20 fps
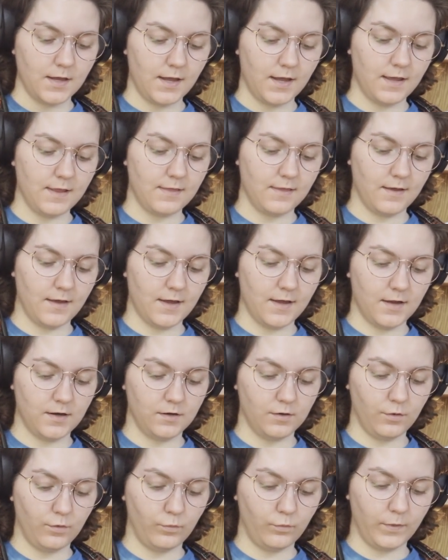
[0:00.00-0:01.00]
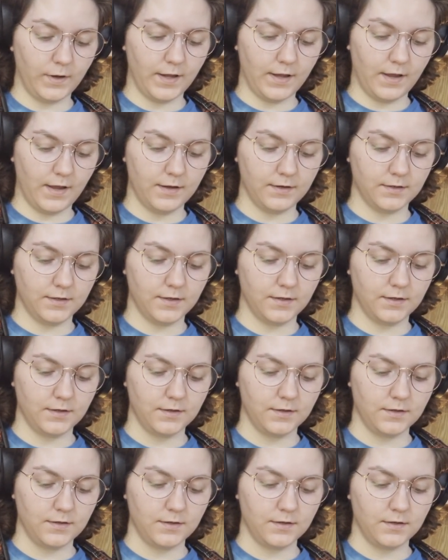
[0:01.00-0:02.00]
and then when
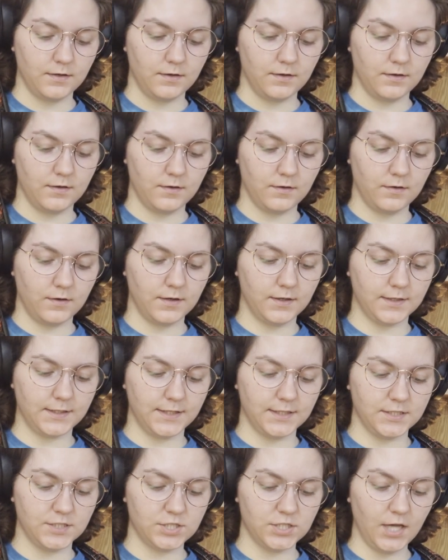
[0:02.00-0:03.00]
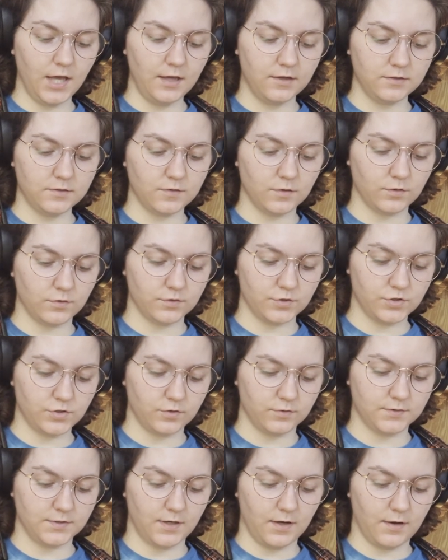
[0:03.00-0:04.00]
Ricciardo
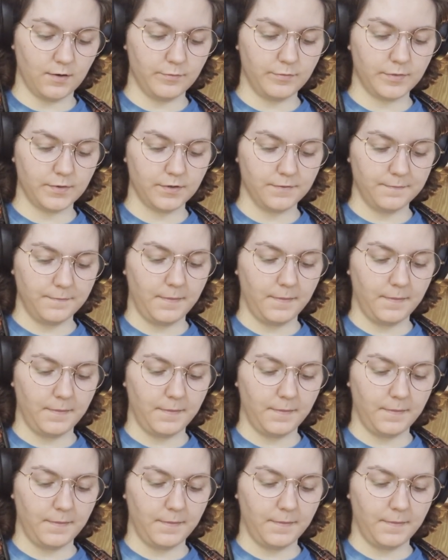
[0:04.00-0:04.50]
shows up,